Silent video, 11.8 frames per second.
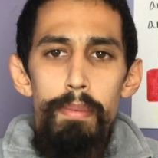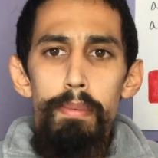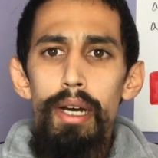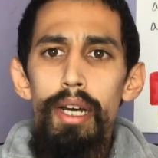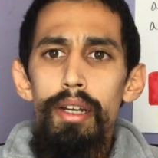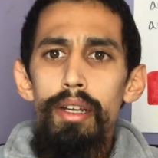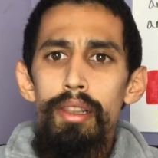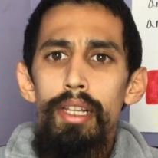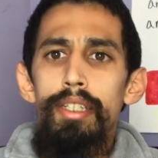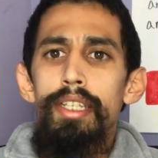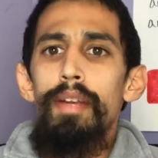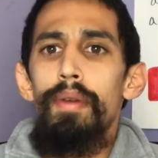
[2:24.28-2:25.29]
But
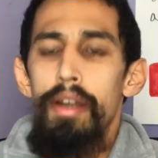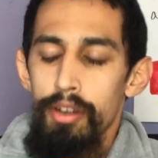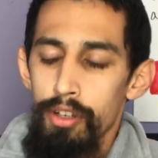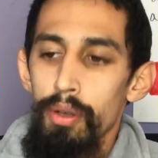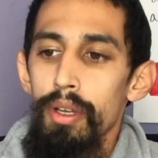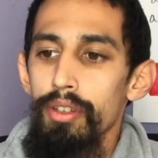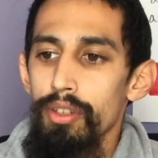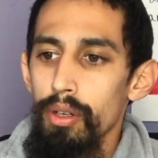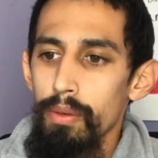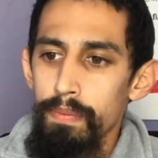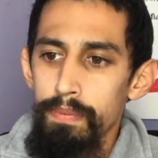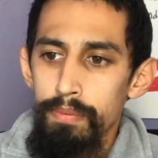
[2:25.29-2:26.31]
let's get right into it.
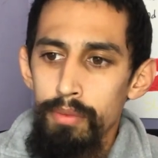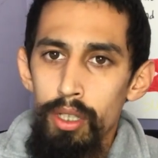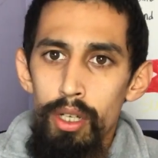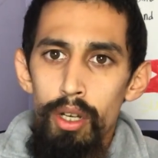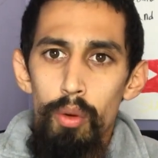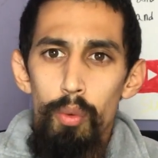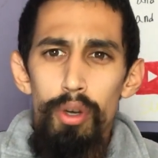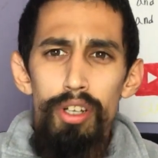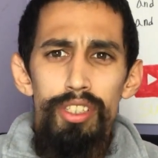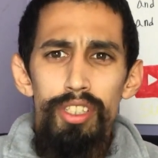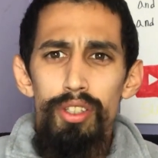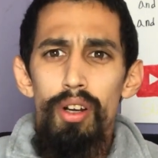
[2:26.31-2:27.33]
So where
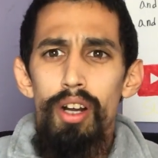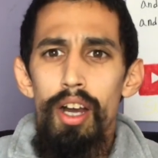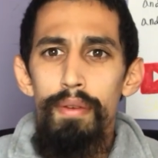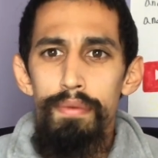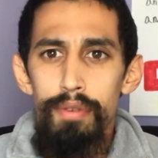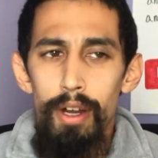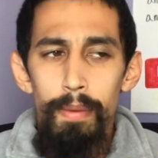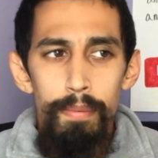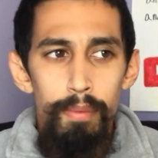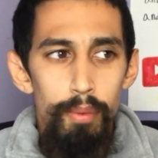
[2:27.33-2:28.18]
does this all come from?